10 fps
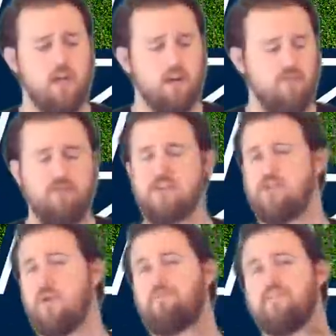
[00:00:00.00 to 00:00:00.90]
Your first
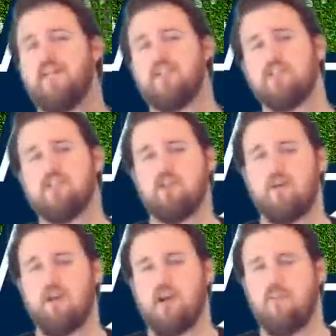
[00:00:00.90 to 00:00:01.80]
three possessions
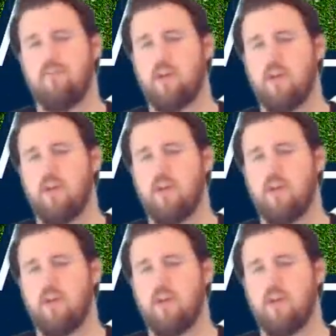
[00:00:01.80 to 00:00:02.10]
started off